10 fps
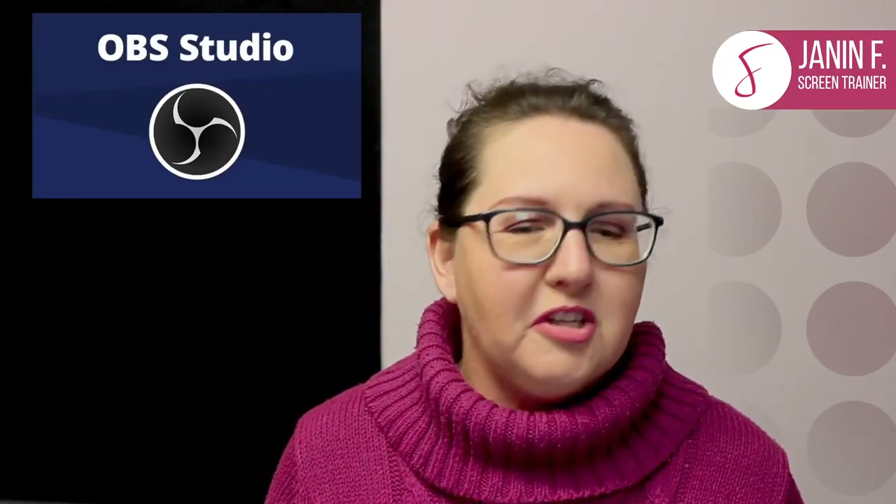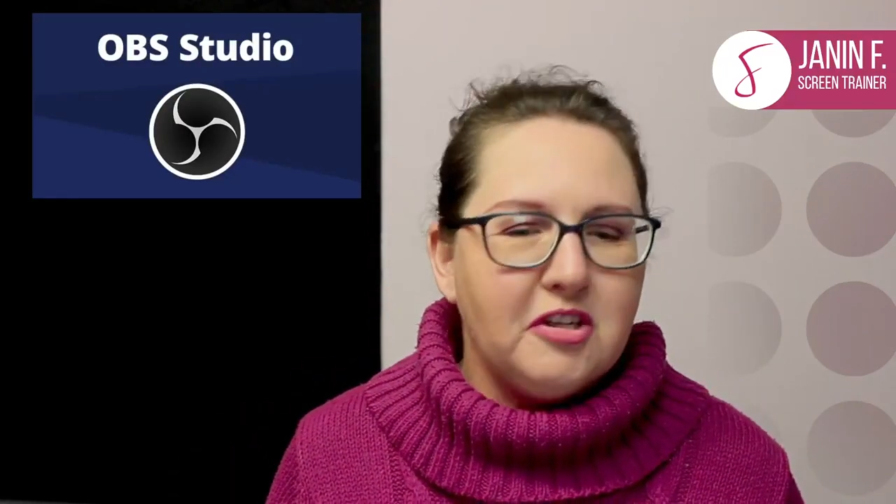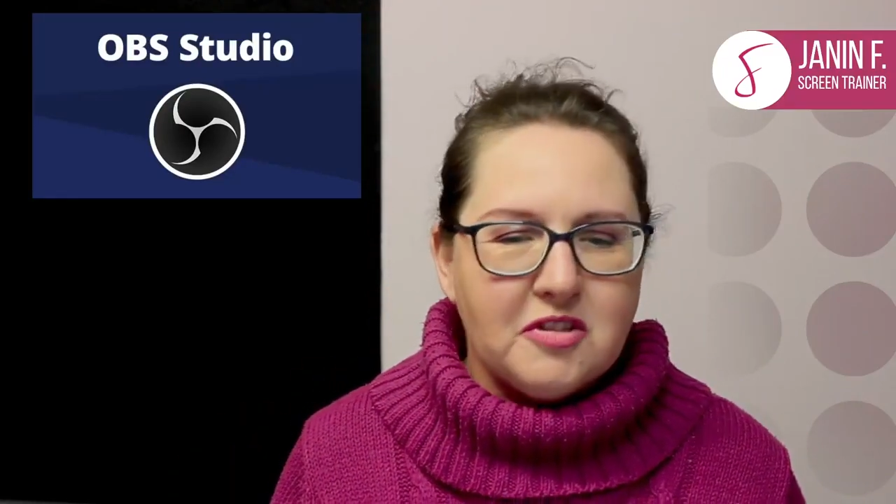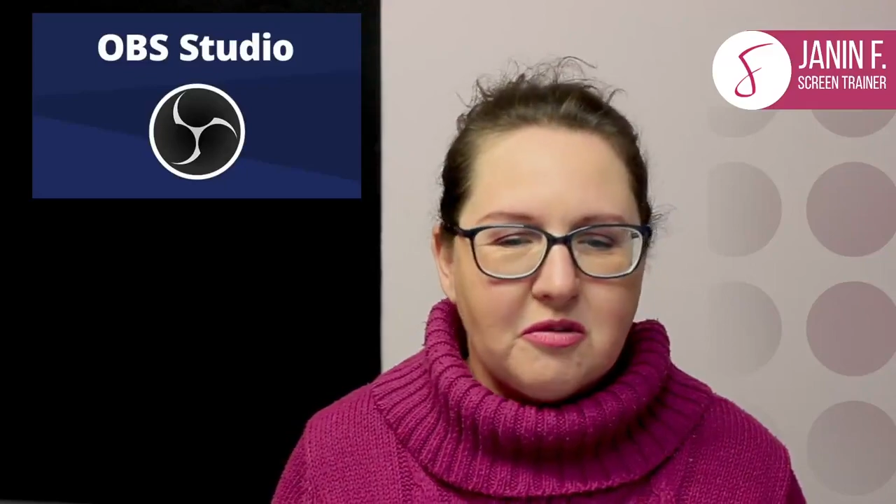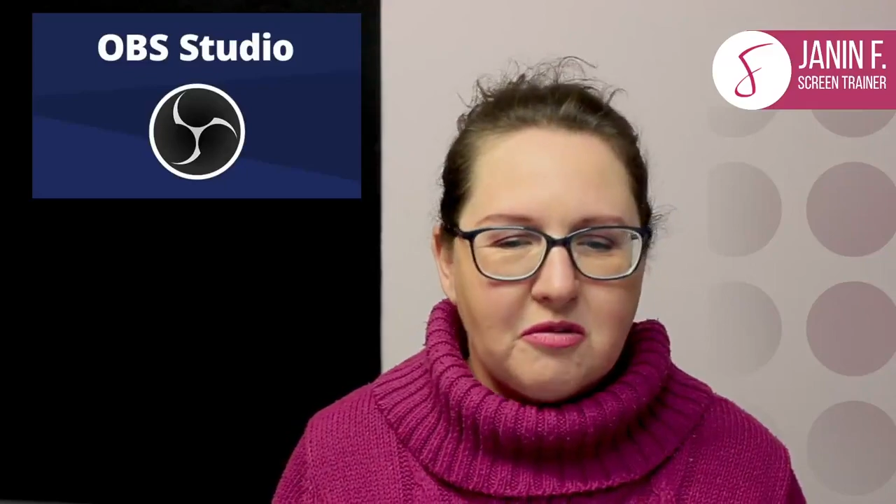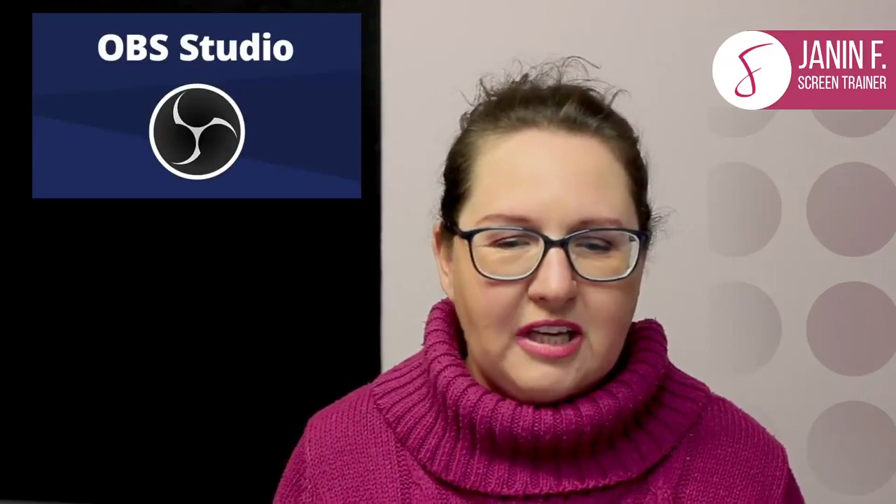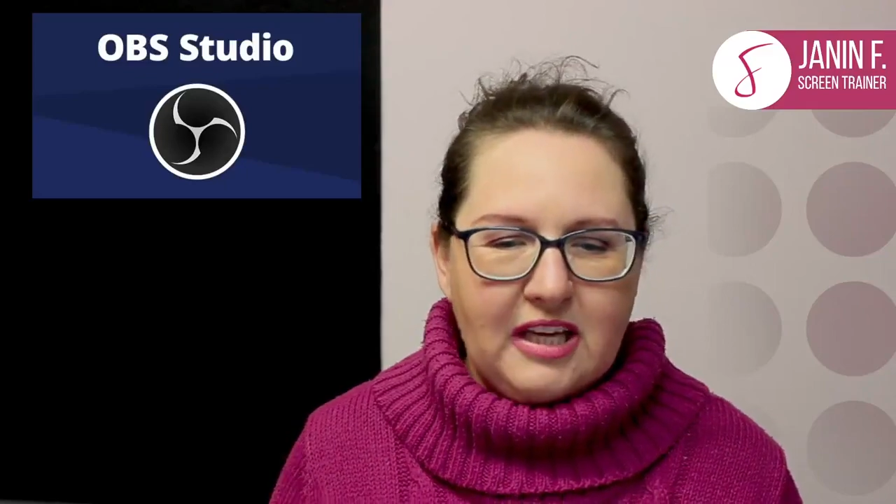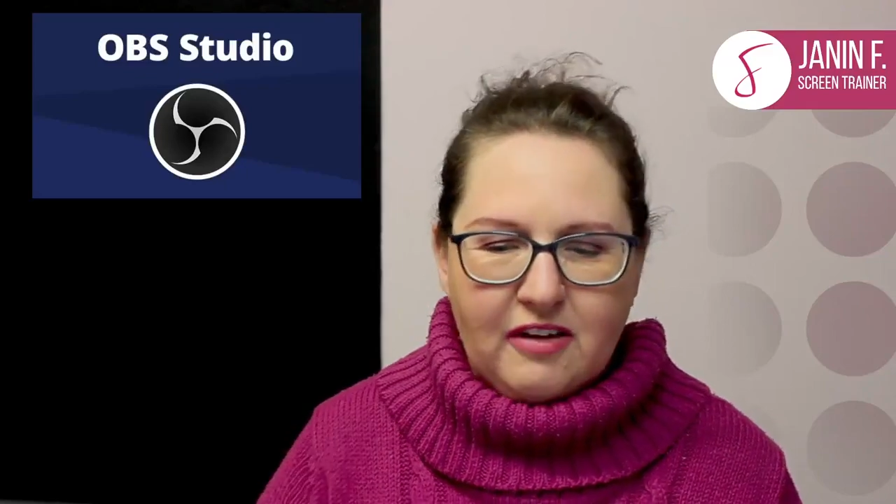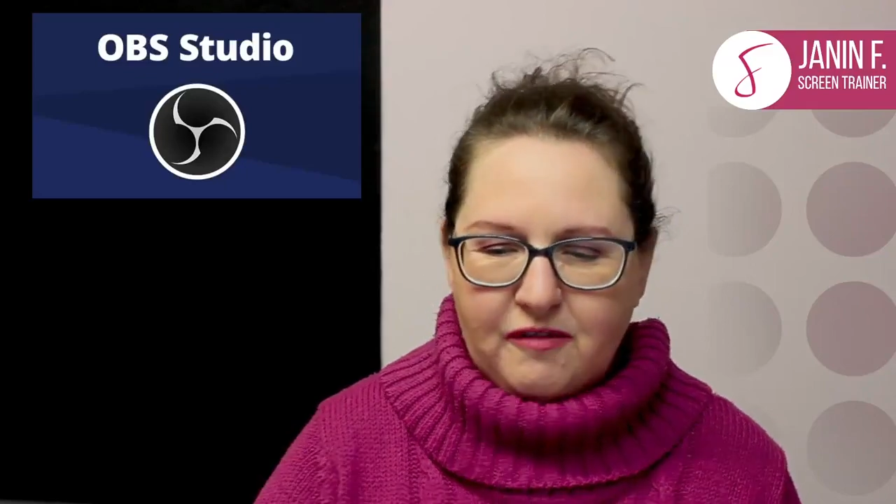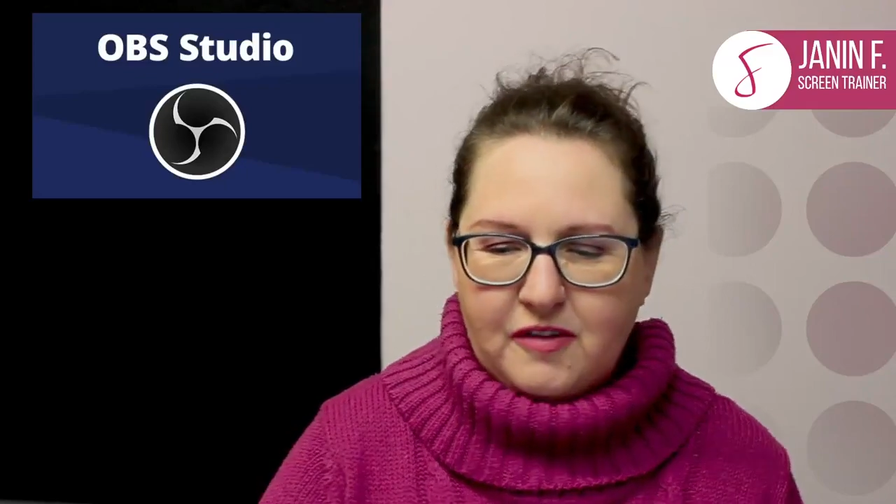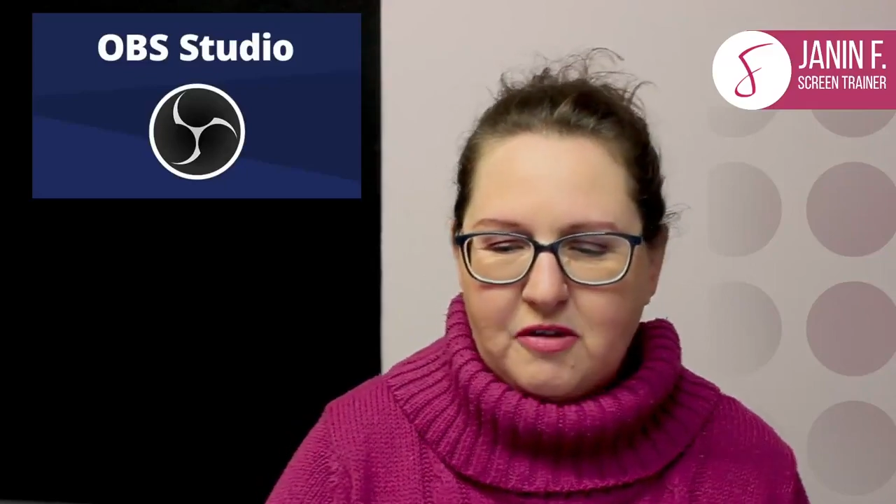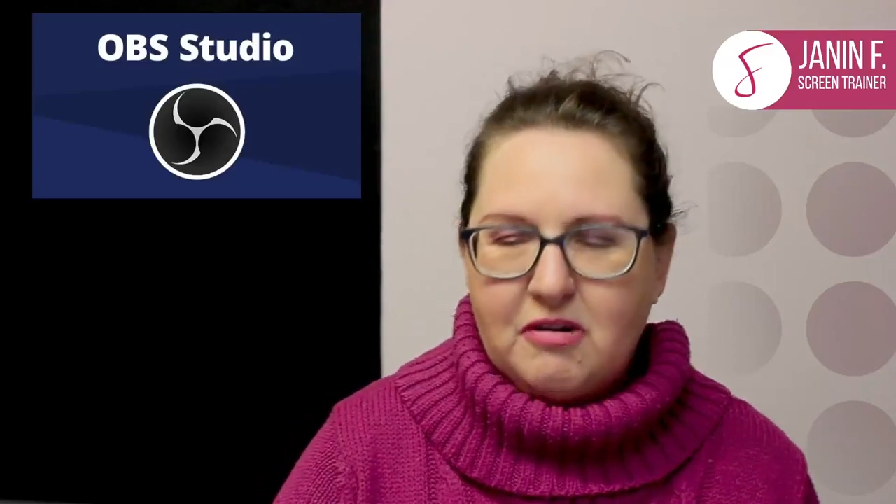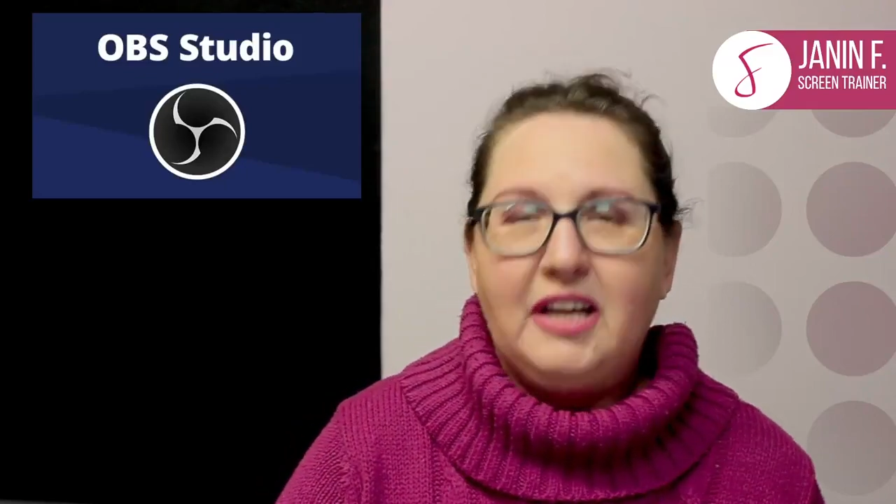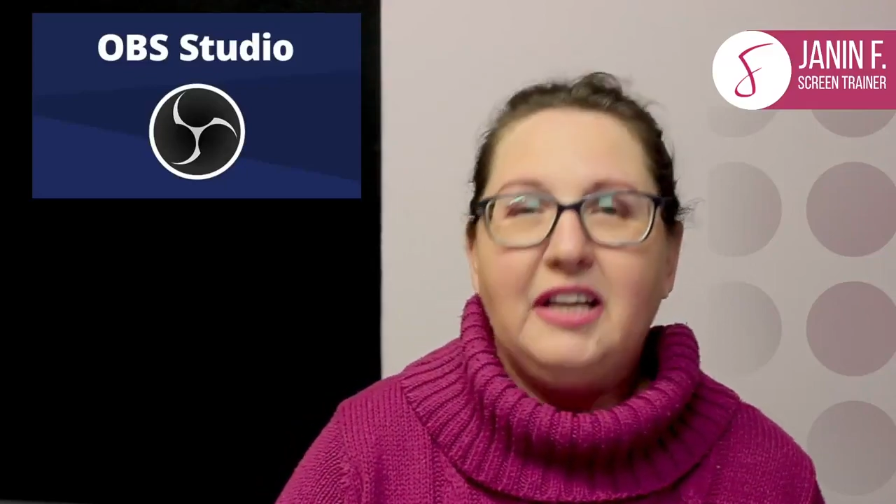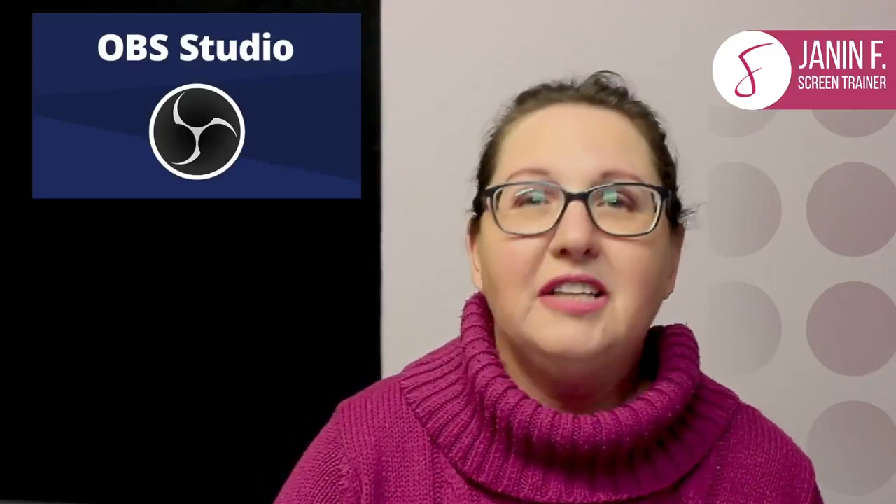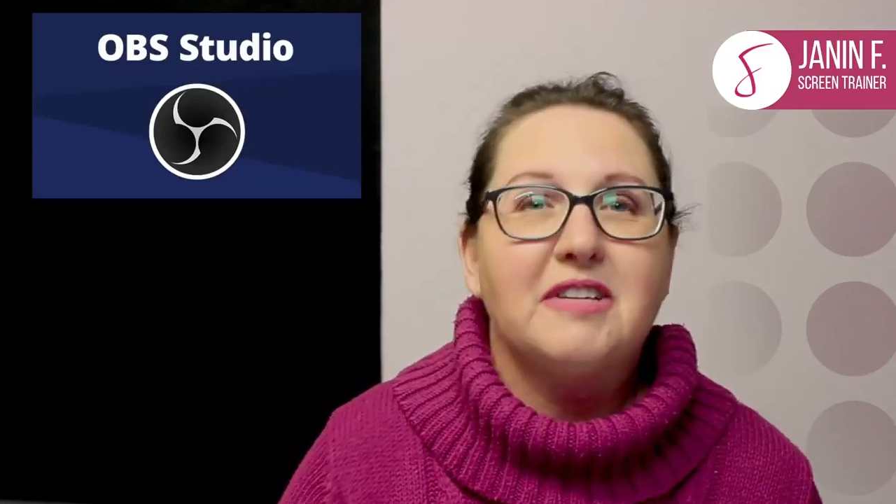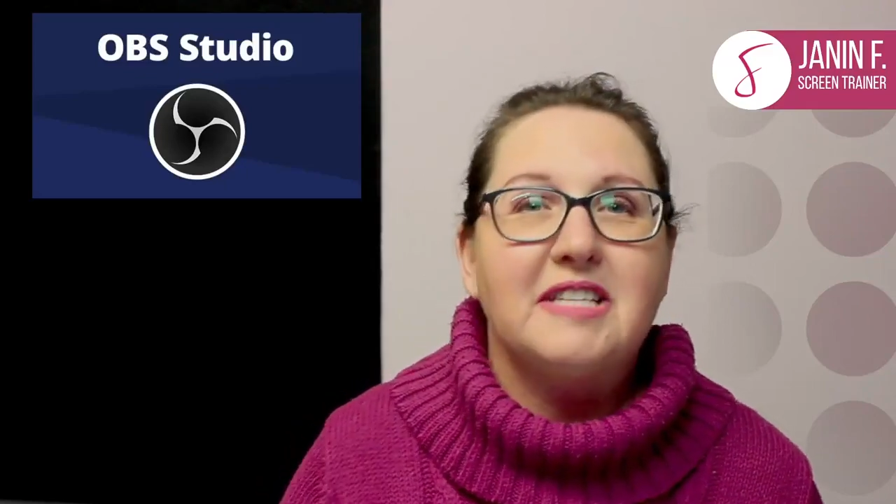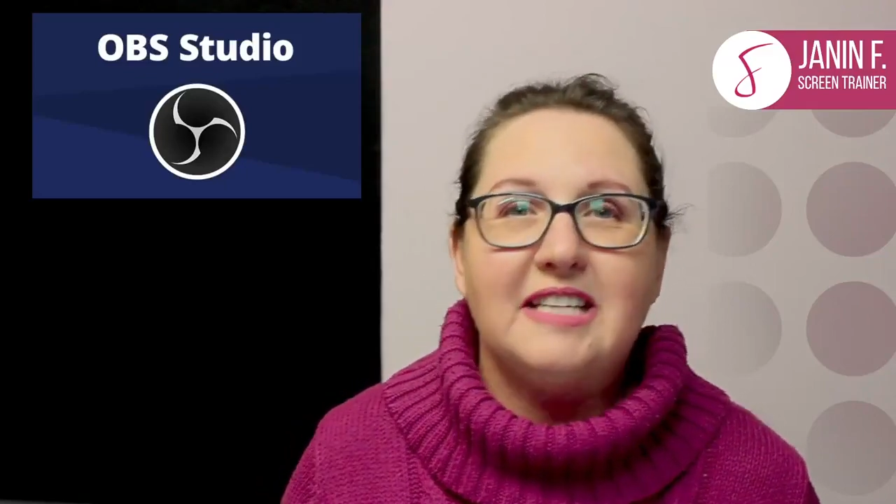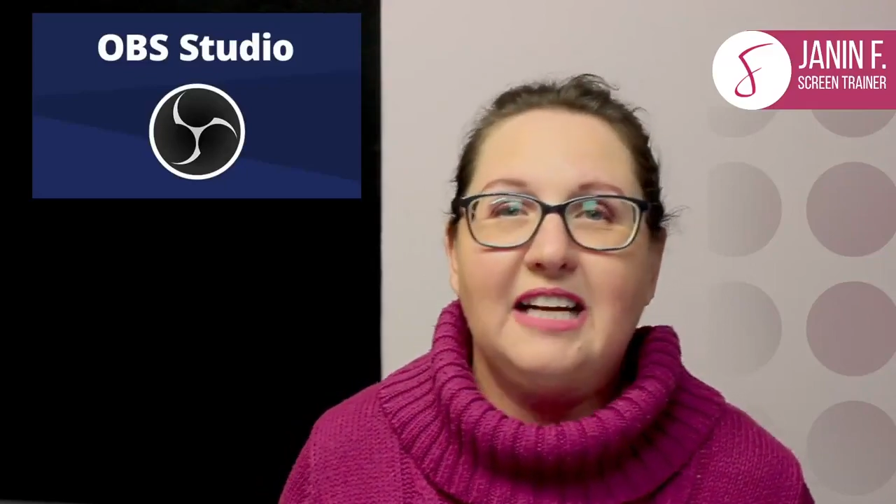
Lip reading: So if you are interested